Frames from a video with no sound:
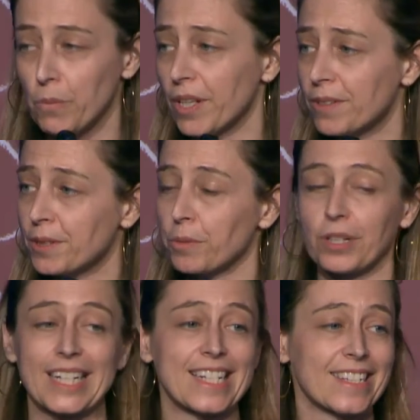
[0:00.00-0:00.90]
We also
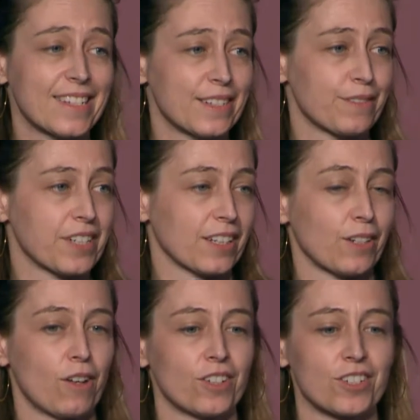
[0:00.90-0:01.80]
work in assistive
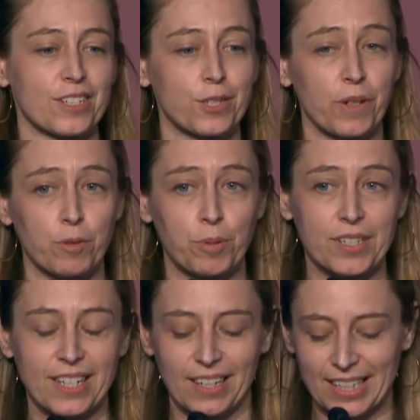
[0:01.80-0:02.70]
technology, so we have a
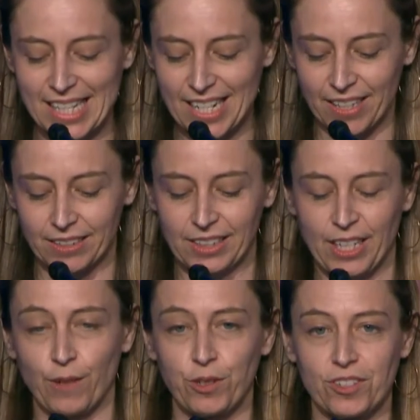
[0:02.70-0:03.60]
prosthetic knee.
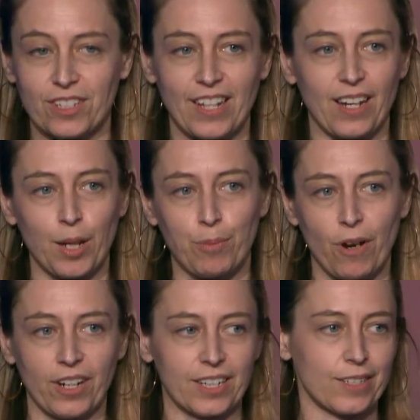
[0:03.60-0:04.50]
If you're interested in that, I
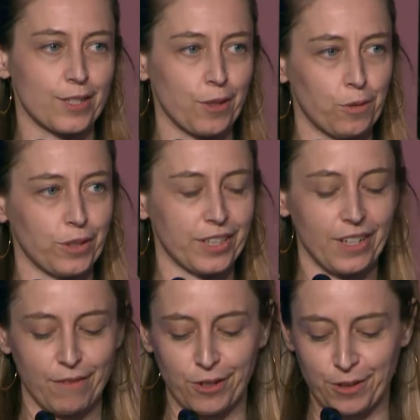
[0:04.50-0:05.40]
brought it because it's the only
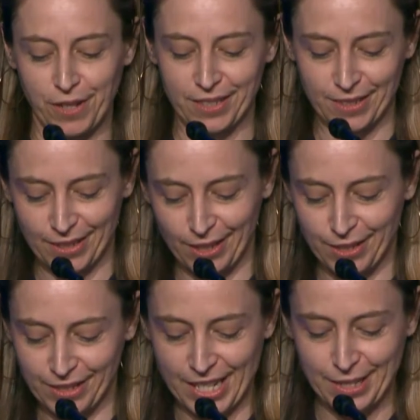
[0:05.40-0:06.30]
of our devices that
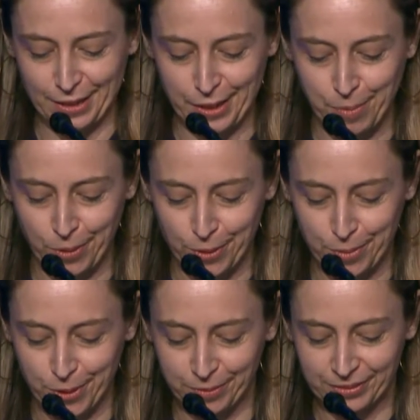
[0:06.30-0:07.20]
is easily
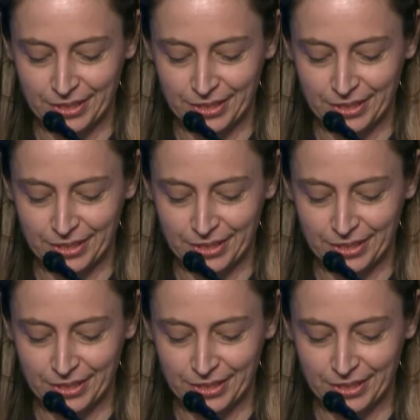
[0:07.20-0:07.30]
portable.